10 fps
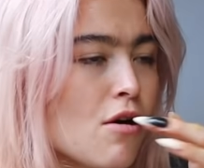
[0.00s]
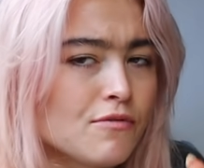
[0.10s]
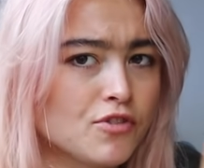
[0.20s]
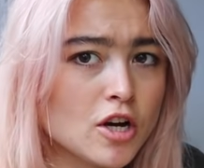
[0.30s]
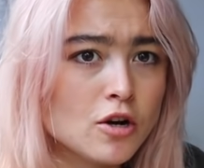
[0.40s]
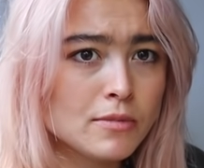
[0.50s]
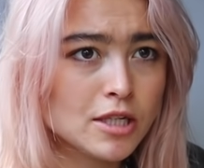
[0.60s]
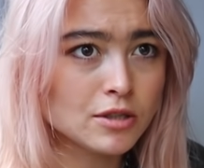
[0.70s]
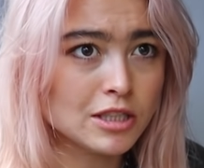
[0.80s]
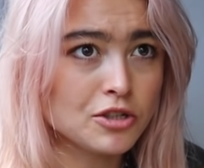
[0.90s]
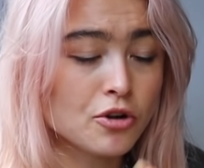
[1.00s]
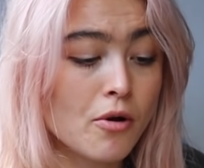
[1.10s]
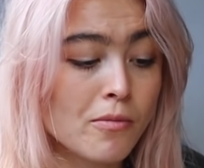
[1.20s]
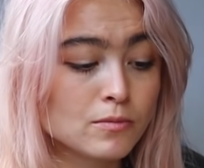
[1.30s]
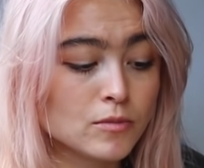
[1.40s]
All right, for the whole meal here, you
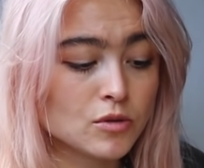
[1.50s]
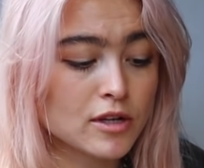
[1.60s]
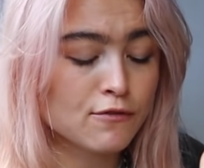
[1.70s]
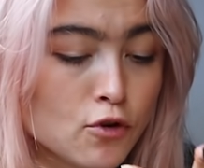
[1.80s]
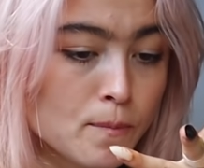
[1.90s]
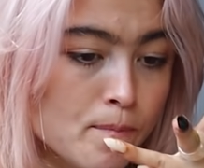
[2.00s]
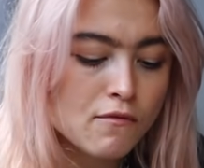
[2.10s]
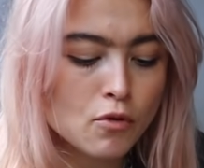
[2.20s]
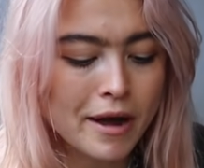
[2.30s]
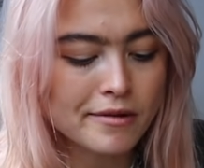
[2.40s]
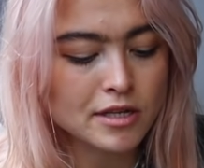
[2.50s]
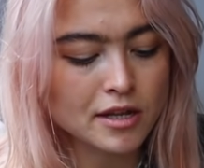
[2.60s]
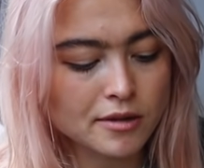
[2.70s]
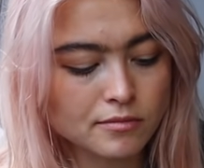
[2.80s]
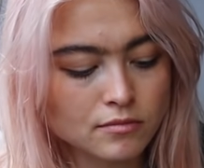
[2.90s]
got, it was like £4, I
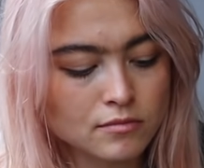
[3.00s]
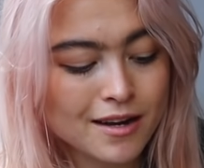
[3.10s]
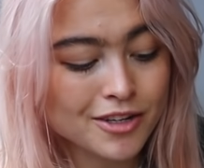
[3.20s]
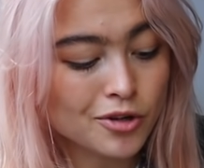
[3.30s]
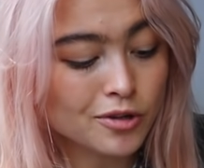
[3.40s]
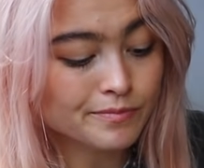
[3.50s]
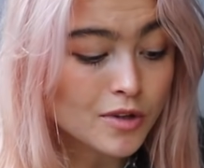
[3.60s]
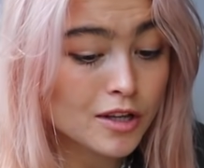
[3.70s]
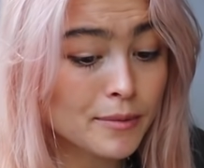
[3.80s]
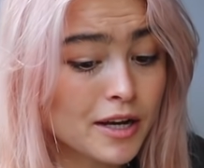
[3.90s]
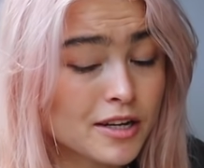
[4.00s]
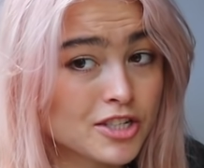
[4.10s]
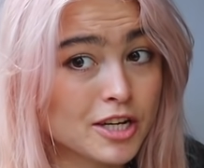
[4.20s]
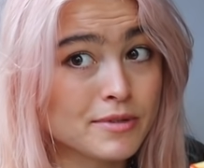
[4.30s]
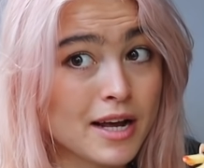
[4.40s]
think. And you got the burger,
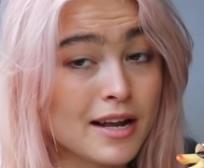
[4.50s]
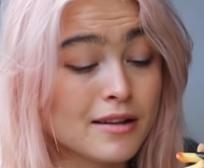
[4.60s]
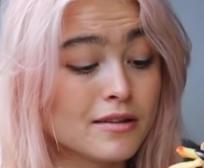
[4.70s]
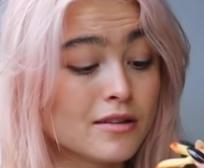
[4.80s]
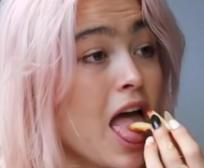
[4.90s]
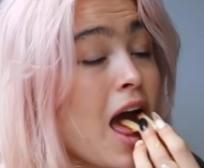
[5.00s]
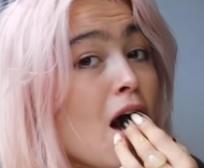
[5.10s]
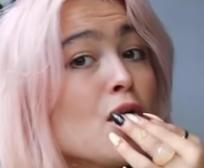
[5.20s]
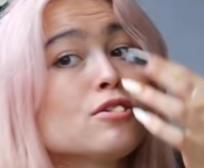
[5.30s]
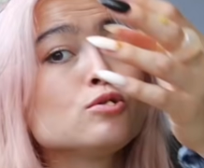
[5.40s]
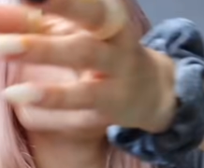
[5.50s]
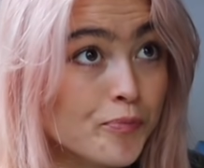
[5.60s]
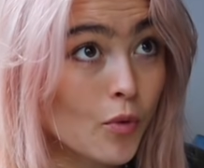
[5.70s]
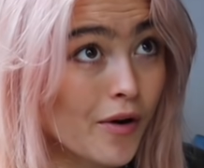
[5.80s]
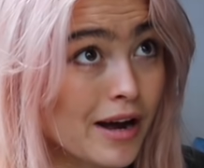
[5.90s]
chips, and a Coke.
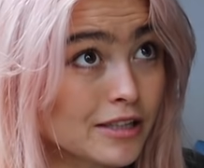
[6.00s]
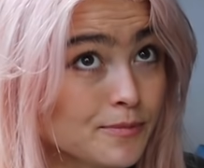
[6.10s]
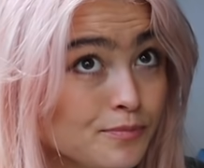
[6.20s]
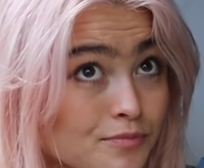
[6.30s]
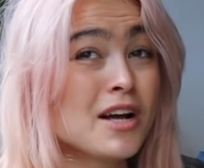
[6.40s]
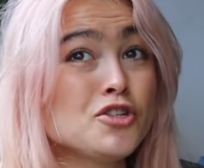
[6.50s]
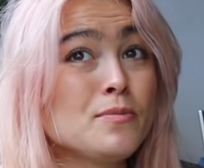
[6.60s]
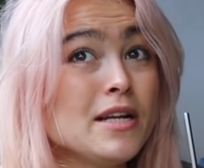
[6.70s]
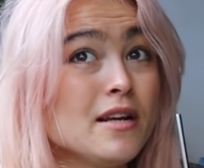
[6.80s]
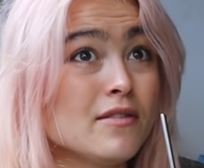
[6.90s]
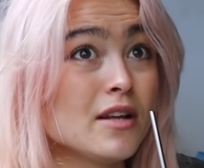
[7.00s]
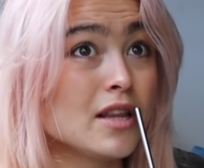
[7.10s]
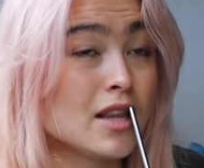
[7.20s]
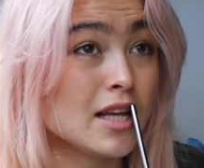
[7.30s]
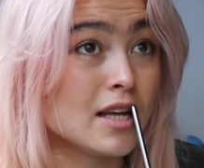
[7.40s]
Whereas, I do believe
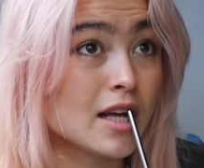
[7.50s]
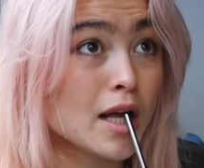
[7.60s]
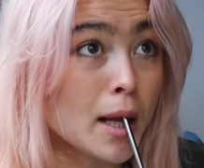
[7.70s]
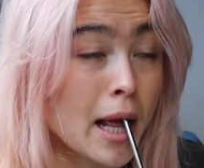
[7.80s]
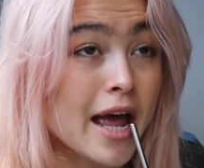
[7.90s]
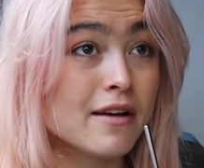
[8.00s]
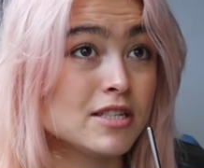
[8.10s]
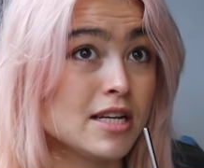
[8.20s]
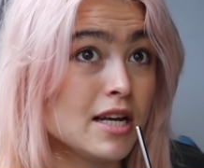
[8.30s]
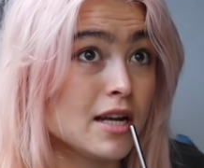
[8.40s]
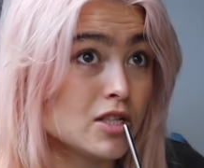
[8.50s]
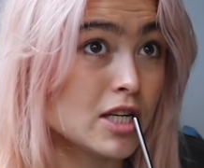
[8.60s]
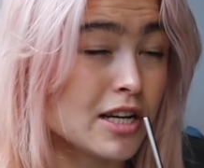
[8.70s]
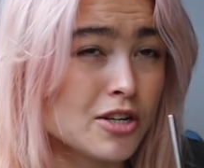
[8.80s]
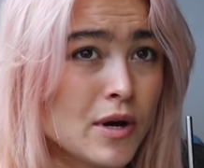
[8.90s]
the KFC,
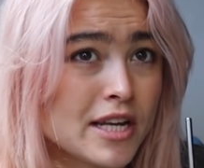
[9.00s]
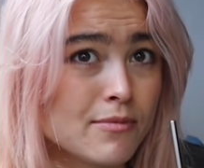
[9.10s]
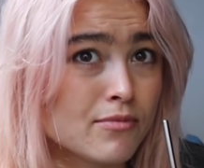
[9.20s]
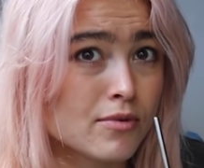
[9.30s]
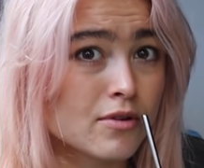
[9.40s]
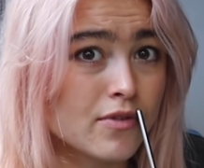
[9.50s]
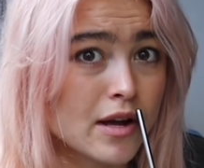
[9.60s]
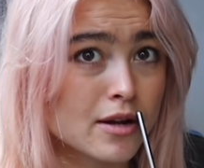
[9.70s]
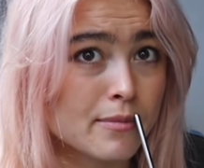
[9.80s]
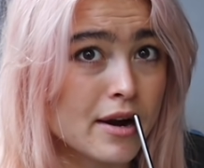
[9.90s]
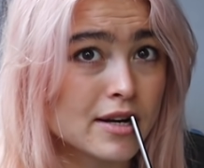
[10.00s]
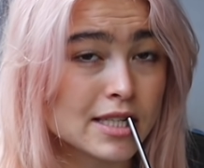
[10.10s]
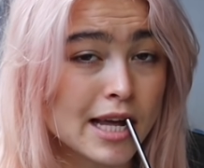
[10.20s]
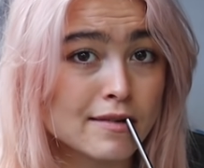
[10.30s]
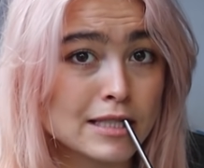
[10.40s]
I don't know why I keep comparing
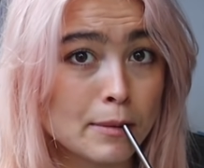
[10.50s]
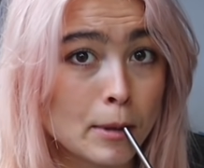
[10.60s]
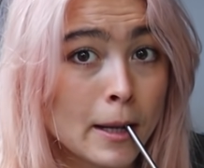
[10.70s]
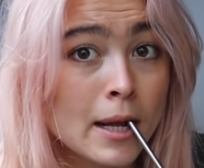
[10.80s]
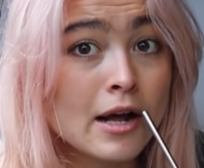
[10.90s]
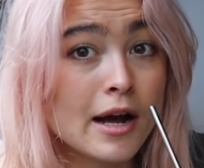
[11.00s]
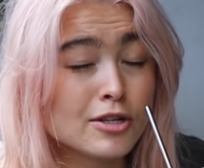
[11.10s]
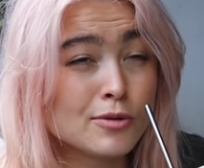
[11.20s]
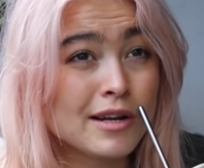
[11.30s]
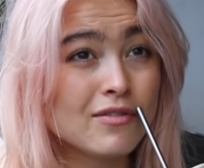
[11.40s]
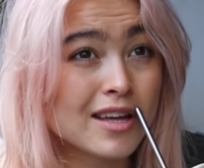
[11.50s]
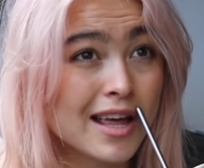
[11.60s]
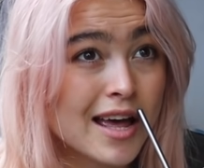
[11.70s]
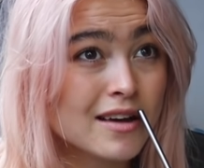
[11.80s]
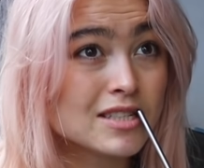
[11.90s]
it to KFC, but I do believe the
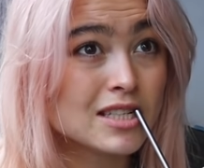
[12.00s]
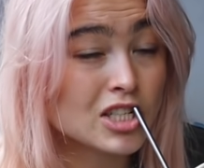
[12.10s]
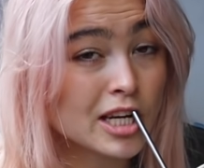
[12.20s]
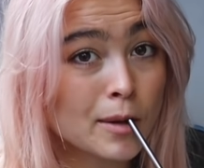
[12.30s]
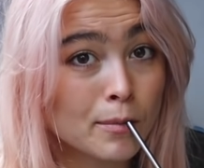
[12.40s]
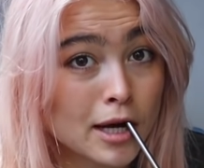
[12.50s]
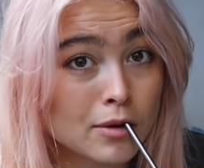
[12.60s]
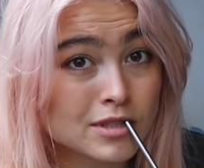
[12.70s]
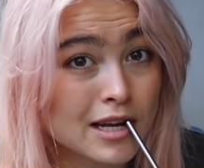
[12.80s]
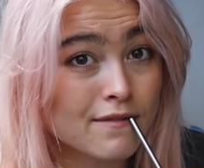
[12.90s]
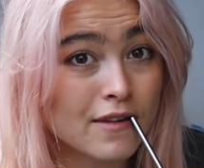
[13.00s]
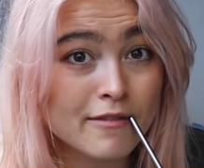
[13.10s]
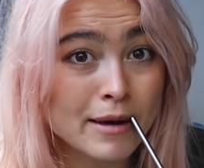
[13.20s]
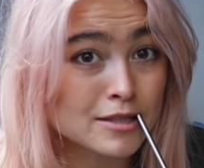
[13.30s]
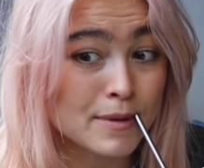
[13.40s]
KFC chicken burger was like
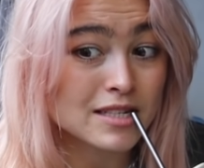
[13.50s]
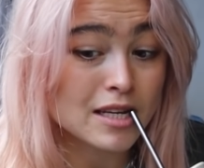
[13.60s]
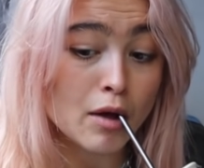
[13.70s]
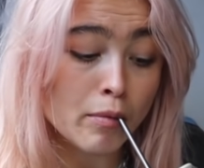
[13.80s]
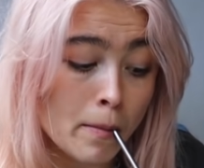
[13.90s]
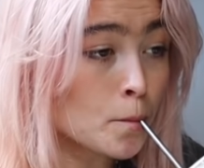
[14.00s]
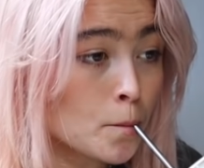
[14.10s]
£5 by itself.